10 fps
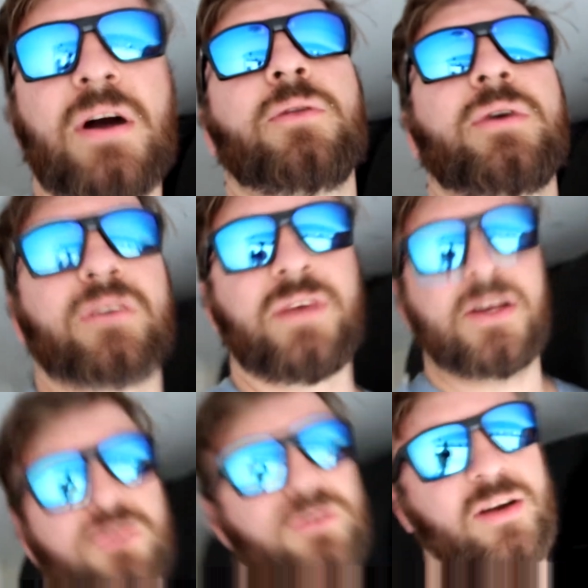following a
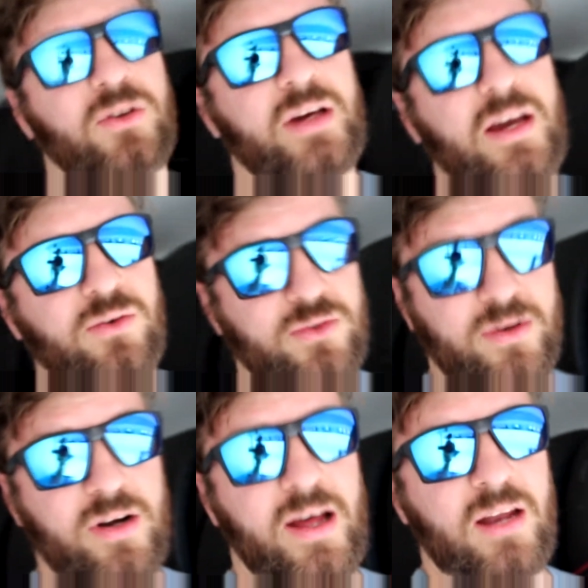faster driver. The guy who was
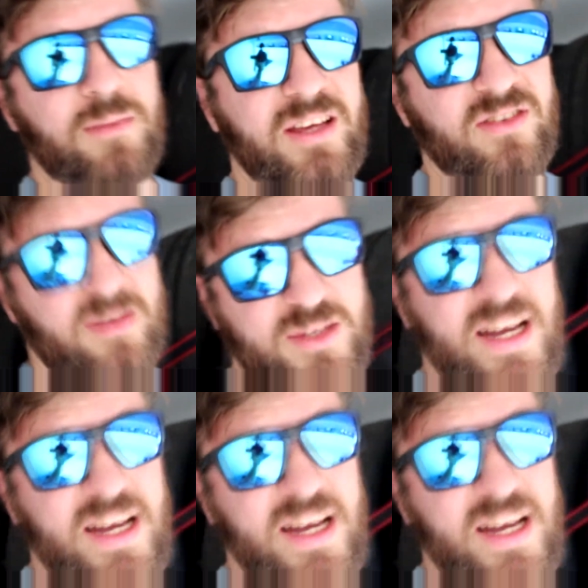graded ahead of me, his name's